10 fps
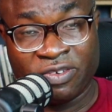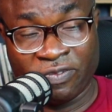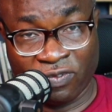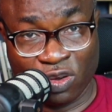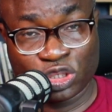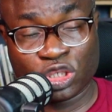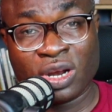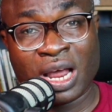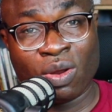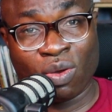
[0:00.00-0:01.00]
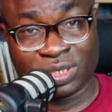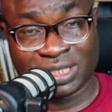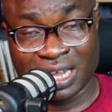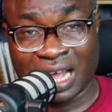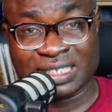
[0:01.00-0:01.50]
functional
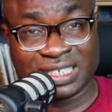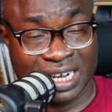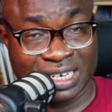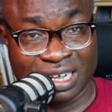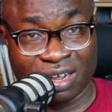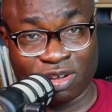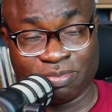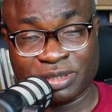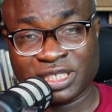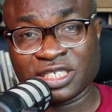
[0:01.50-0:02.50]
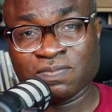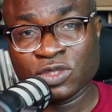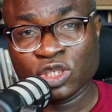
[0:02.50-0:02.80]
and technical competence,